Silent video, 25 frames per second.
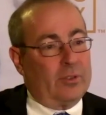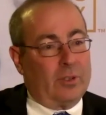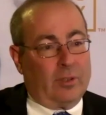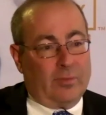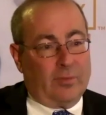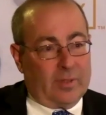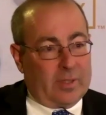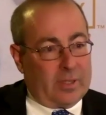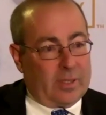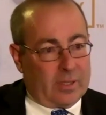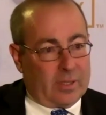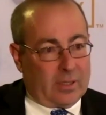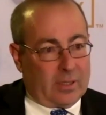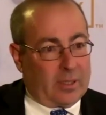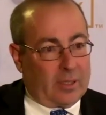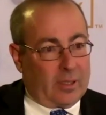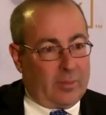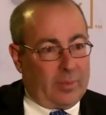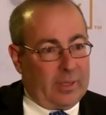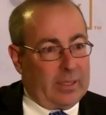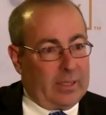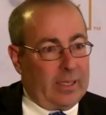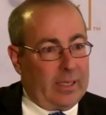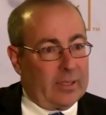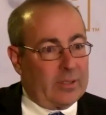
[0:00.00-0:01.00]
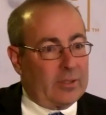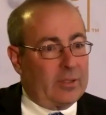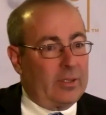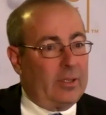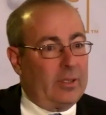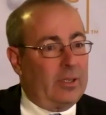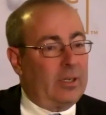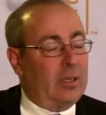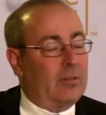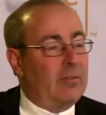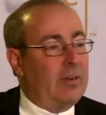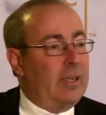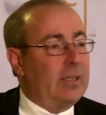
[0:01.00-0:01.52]
service is a little bit less
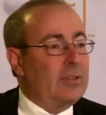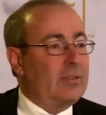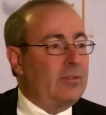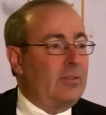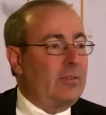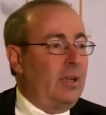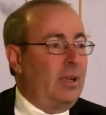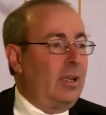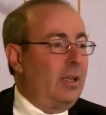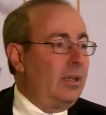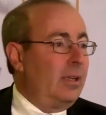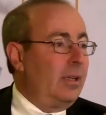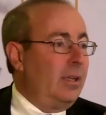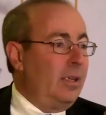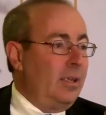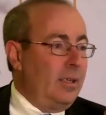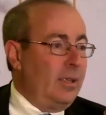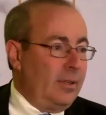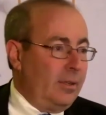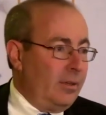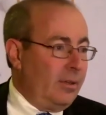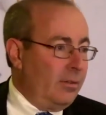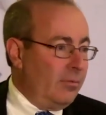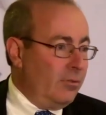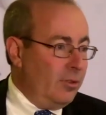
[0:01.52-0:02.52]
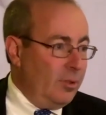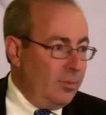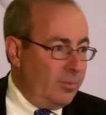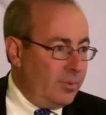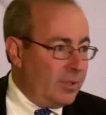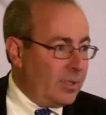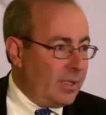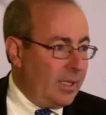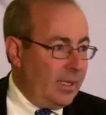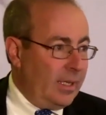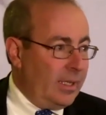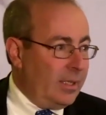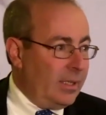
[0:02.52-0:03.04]
good at a restaurant. Your
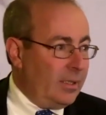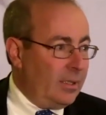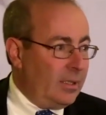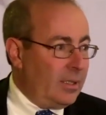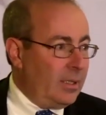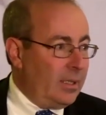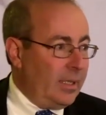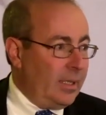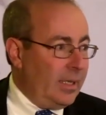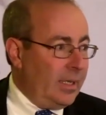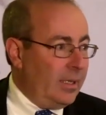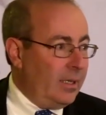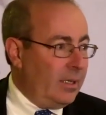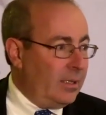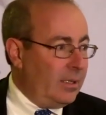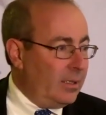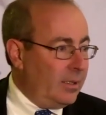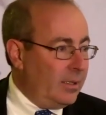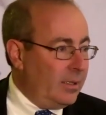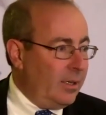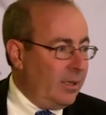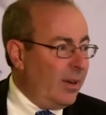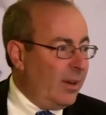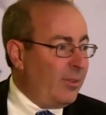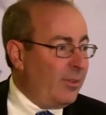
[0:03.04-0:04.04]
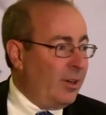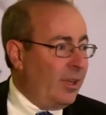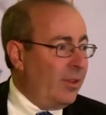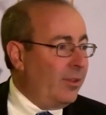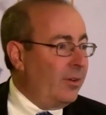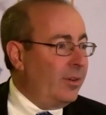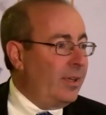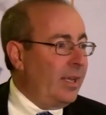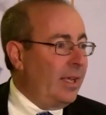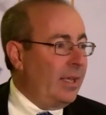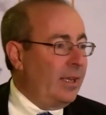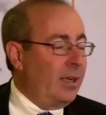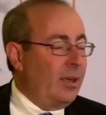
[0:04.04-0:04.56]
room's getting cleaned, you know, every
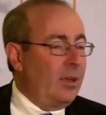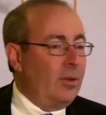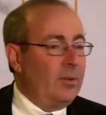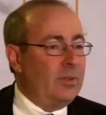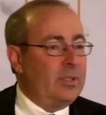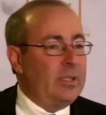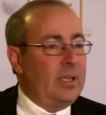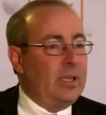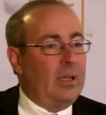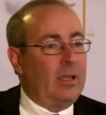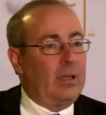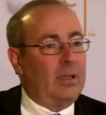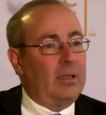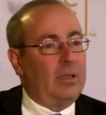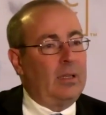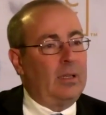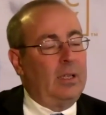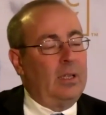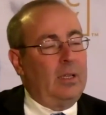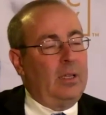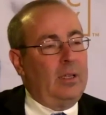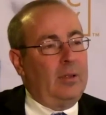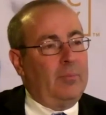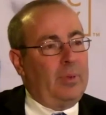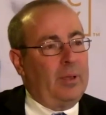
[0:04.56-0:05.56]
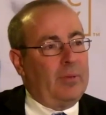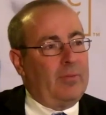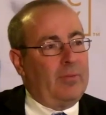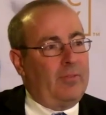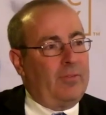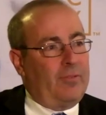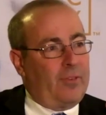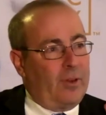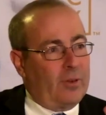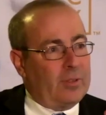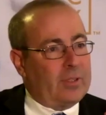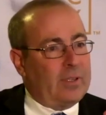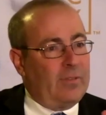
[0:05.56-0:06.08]
other day at a hotel. But
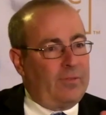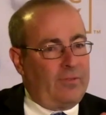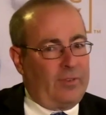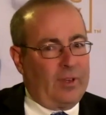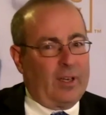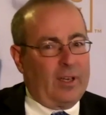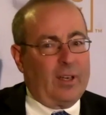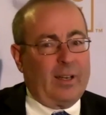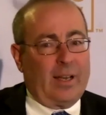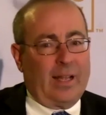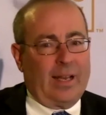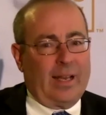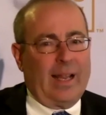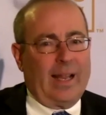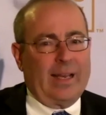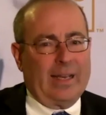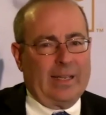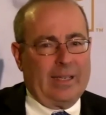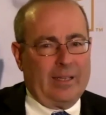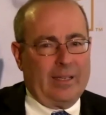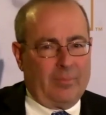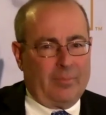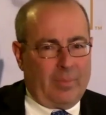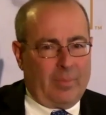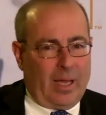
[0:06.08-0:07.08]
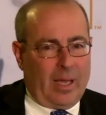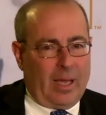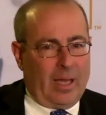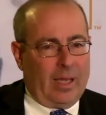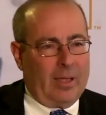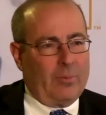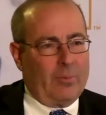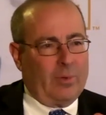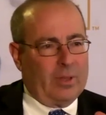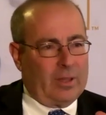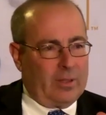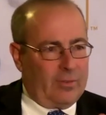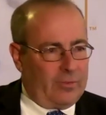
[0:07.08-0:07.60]
folks have figured out how to get
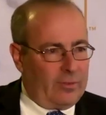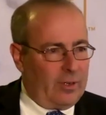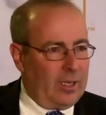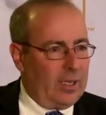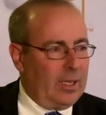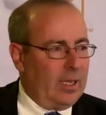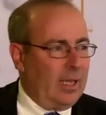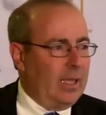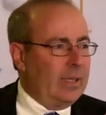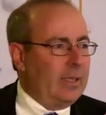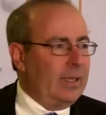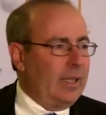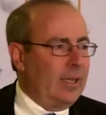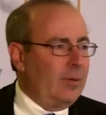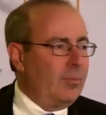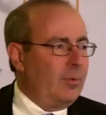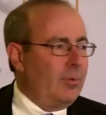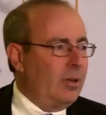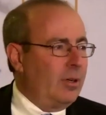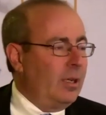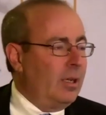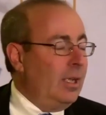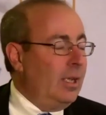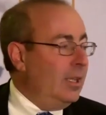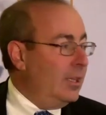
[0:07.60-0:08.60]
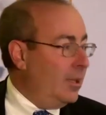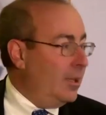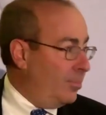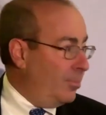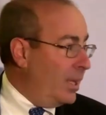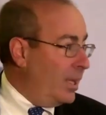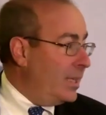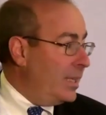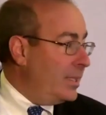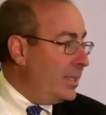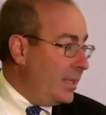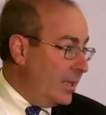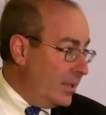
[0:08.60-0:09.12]
by with the frontline labor. The
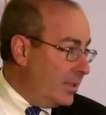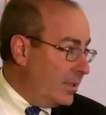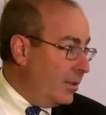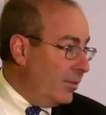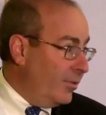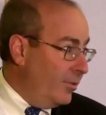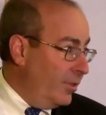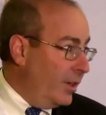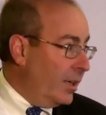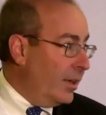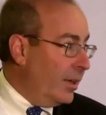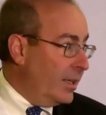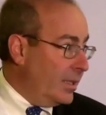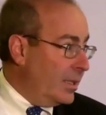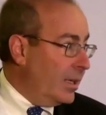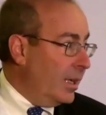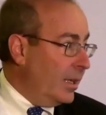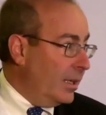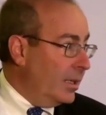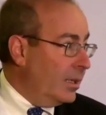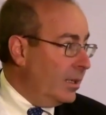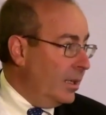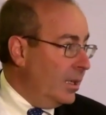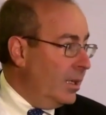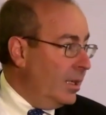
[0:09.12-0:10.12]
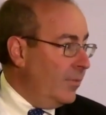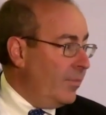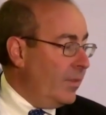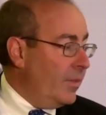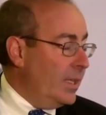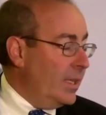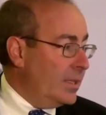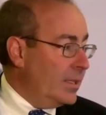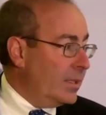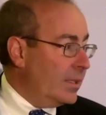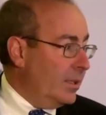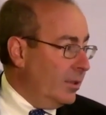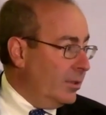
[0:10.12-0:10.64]
place that's still very tight
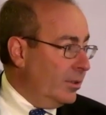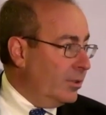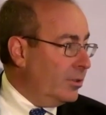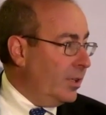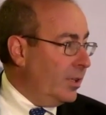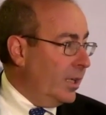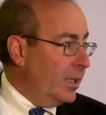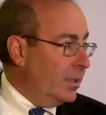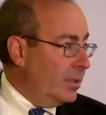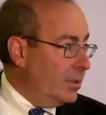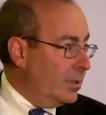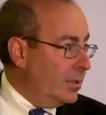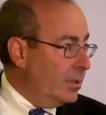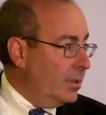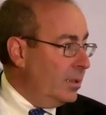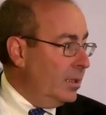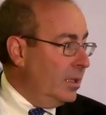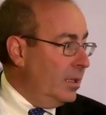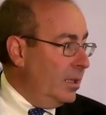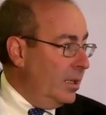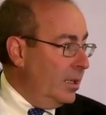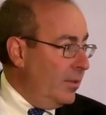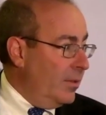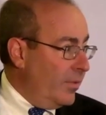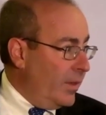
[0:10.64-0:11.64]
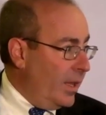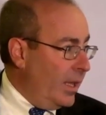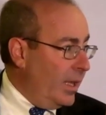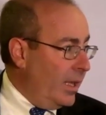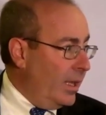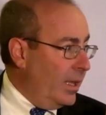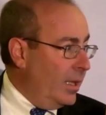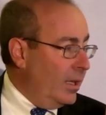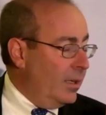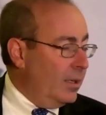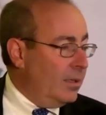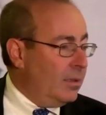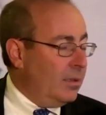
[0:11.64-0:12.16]
is skilled trades.
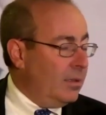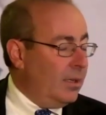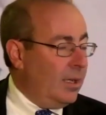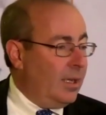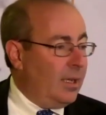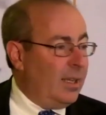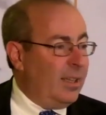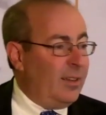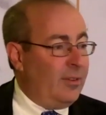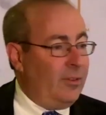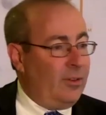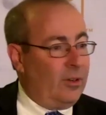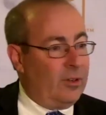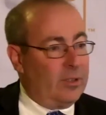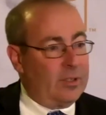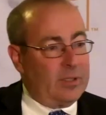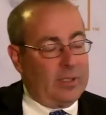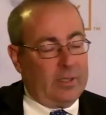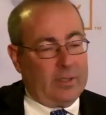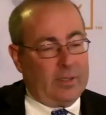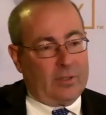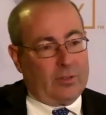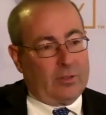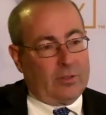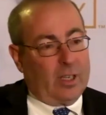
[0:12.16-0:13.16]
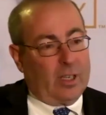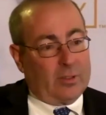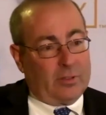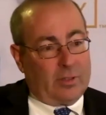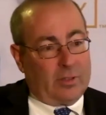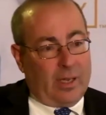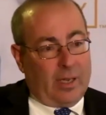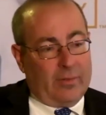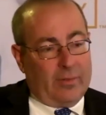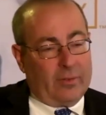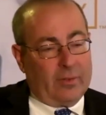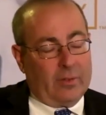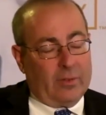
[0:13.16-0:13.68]
And nurses, truck
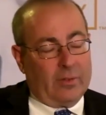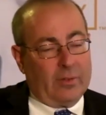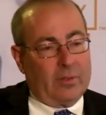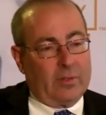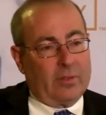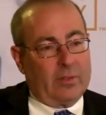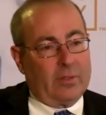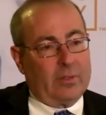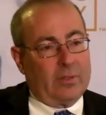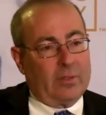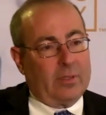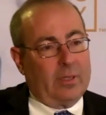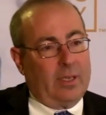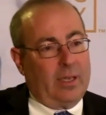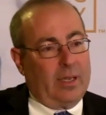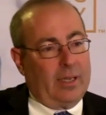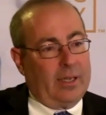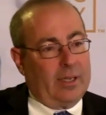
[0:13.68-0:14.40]
drivers,